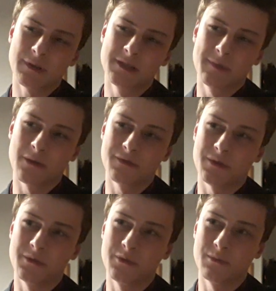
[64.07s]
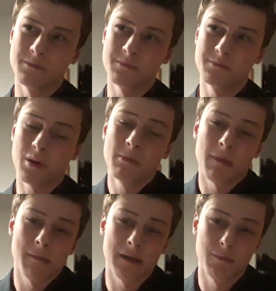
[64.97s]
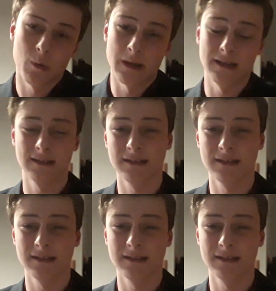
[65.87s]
brings me on to probably my main point.